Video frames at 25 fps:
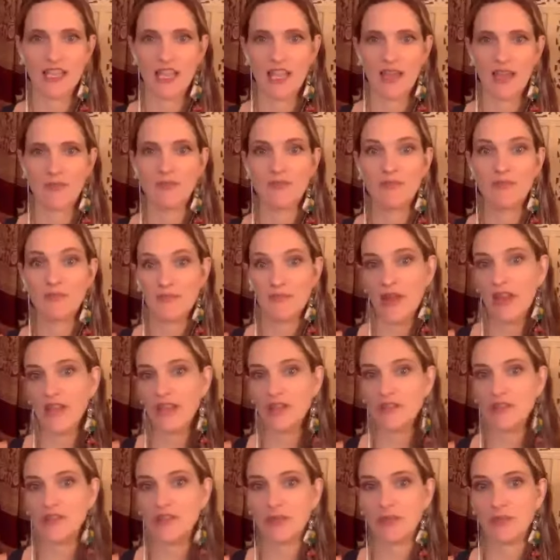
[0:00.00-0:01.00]
And like
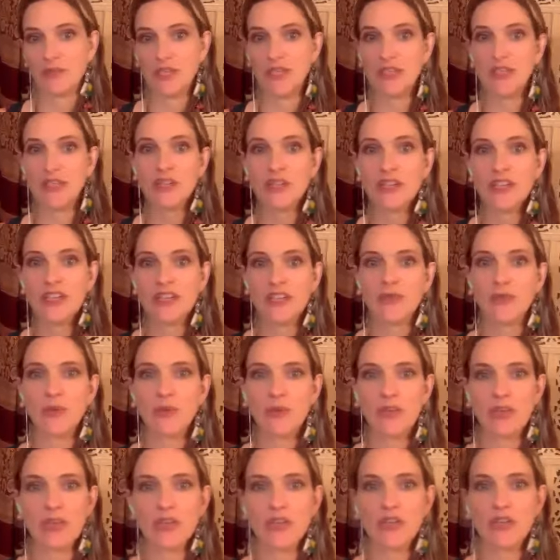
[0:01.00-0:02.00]
you said, be curious, but
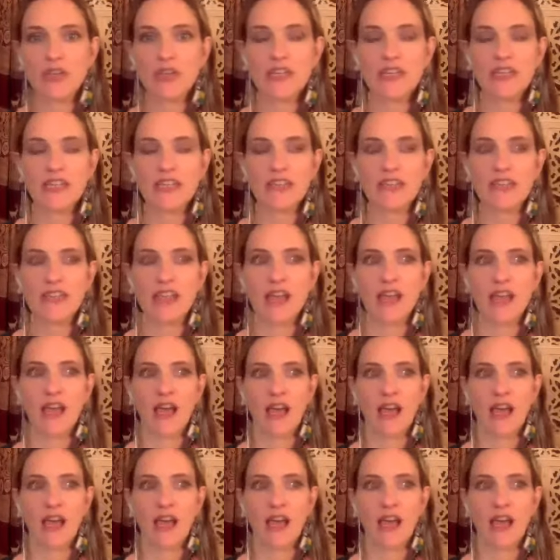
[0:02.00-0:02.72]
be curious.